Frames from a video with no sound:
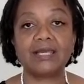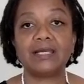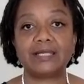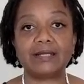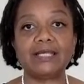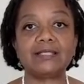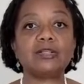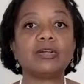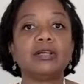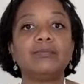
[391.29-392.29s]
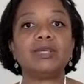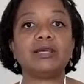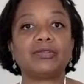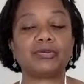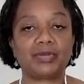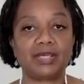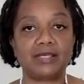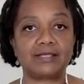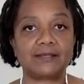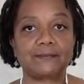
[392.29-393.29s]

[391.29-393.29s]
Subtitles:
Now let's look at omega-3s.